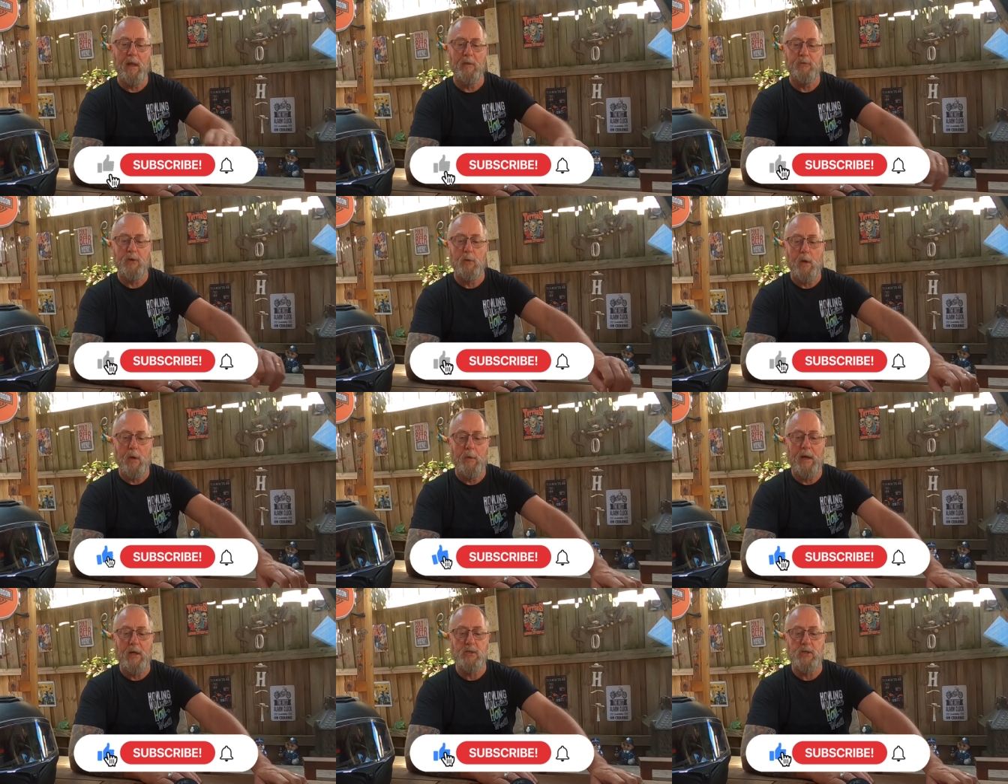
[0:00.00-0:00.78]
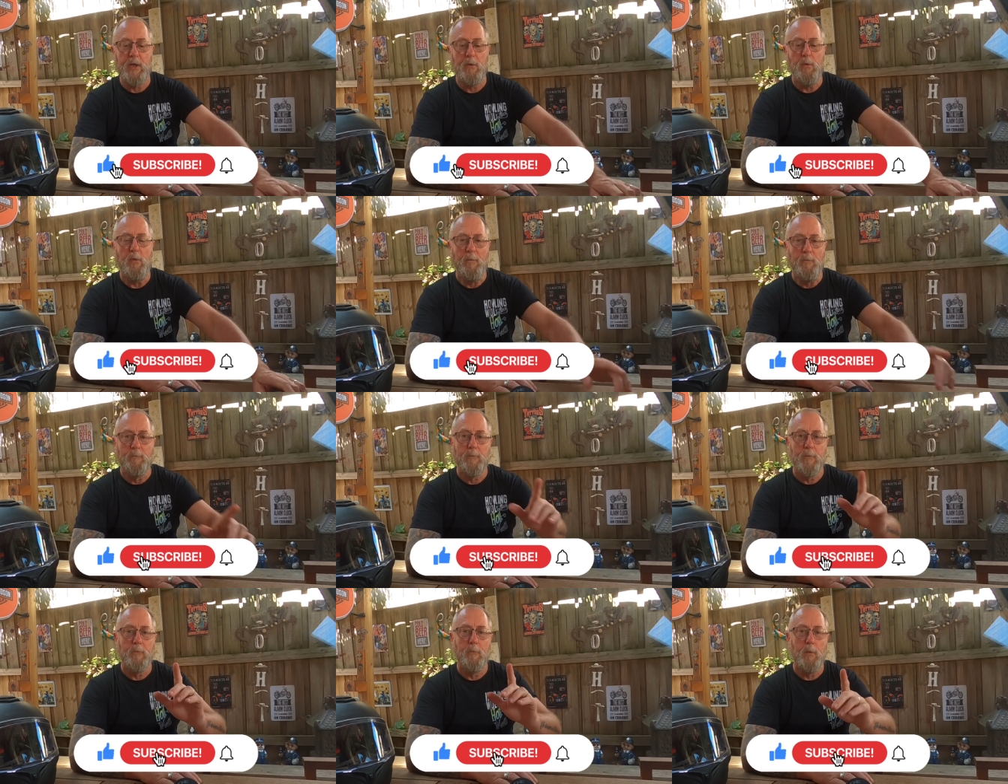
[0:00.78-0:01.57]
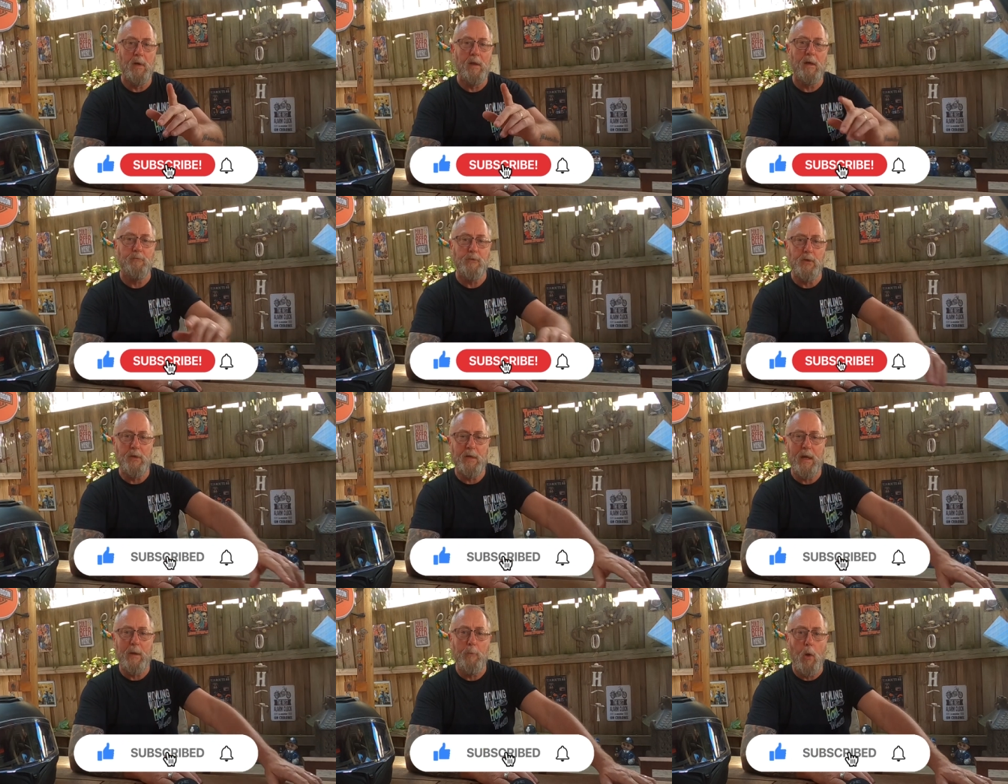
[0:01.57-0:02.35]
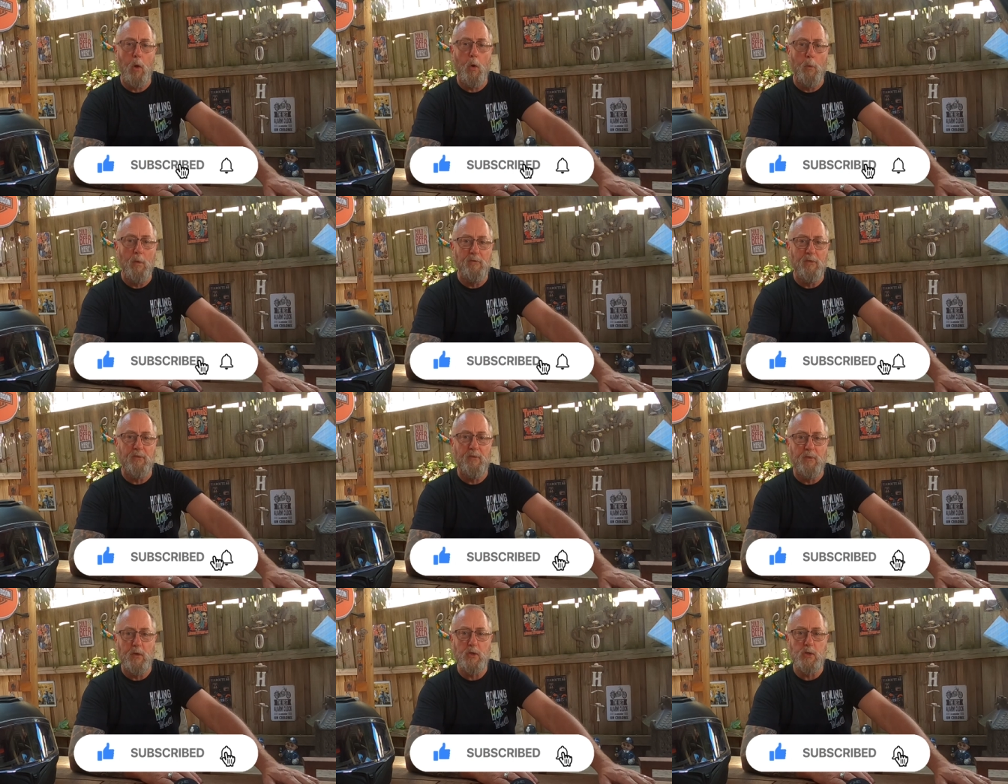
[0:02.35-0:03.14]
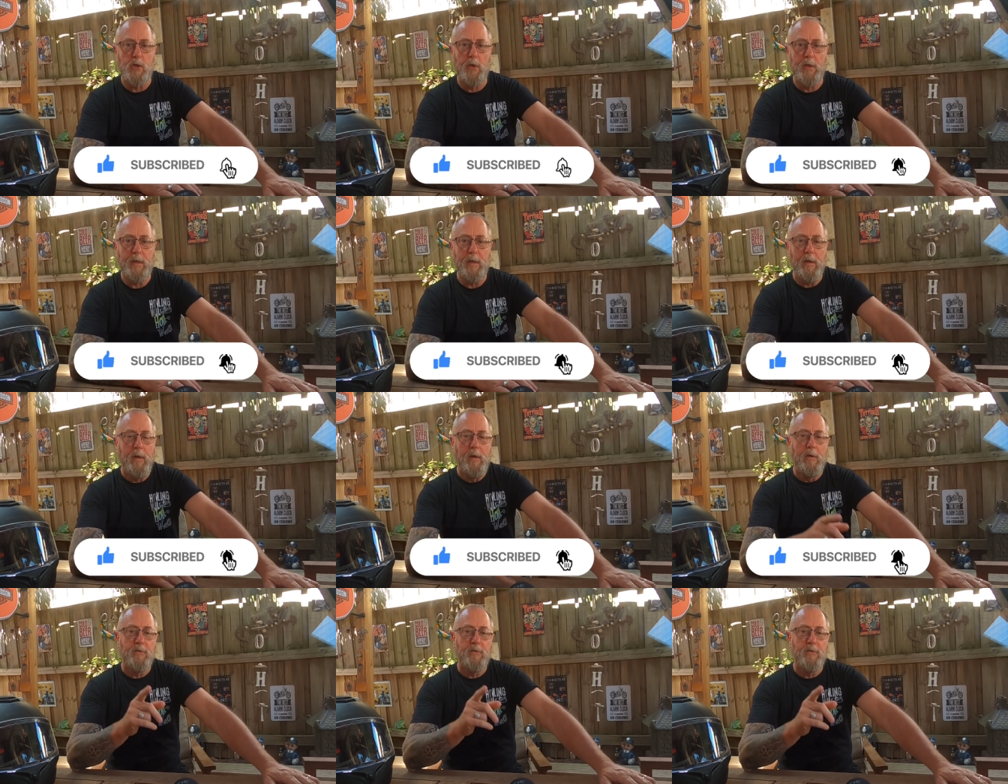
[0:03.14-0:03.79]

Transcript: love to grow our channel. We'd love you to come along with us for the journey